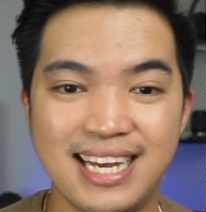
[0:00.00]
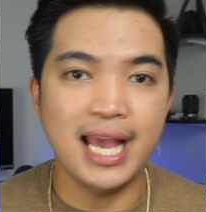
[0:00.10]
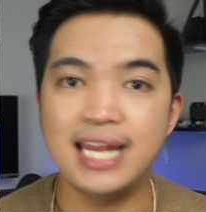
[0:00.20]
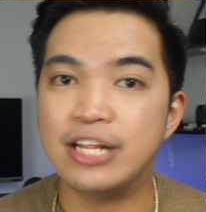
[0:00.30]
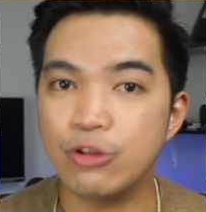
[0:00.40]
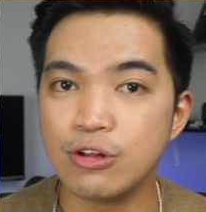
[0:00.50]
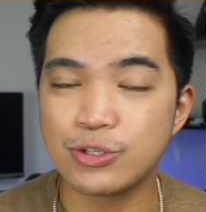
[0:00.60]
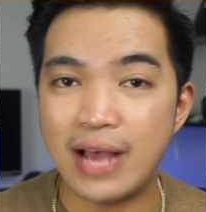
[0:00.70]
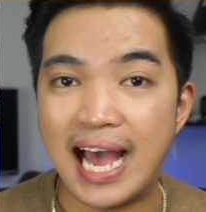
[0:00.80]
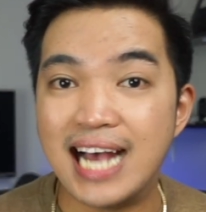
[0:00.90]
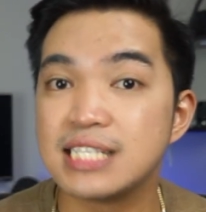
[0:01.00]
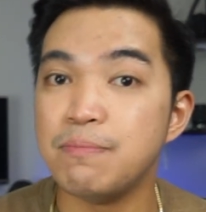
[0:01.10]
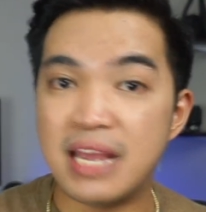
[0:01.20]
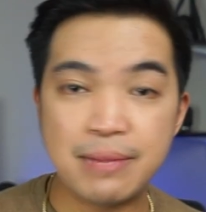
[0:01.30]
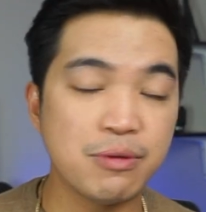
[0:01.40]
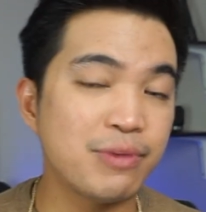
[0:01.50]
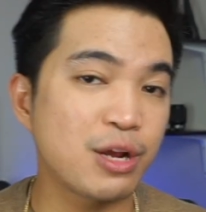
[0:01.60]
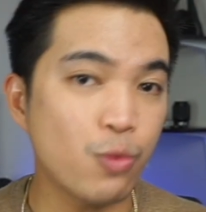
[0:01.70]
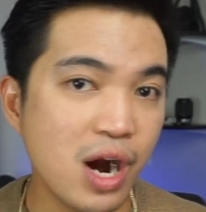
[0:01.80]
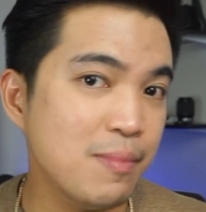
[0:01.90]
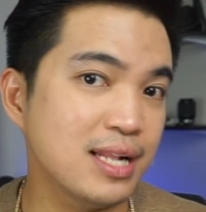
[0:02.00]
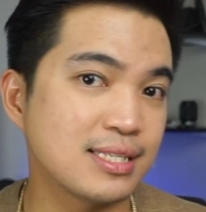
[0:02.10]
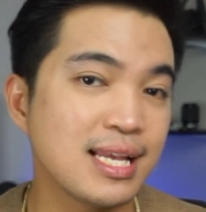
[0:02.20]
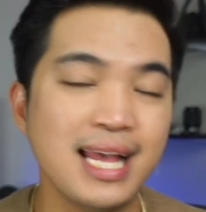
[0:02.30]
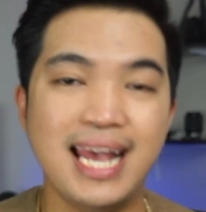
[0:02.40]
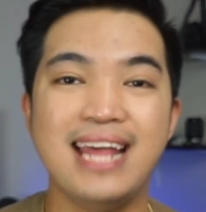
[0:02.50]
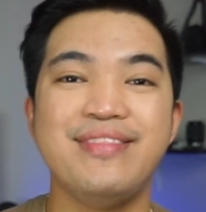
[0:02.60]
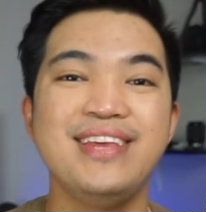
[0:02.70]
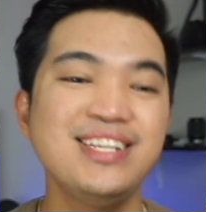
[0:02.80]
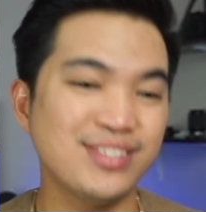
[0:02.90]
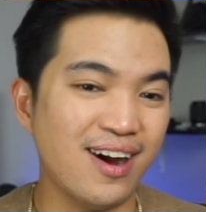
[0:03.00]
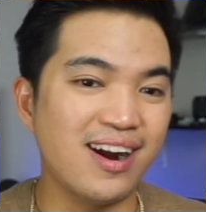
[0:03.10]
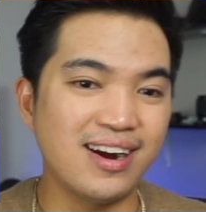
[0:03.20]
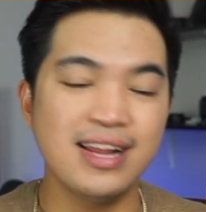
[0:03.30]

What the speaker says: And it also has minimum requirements, and these are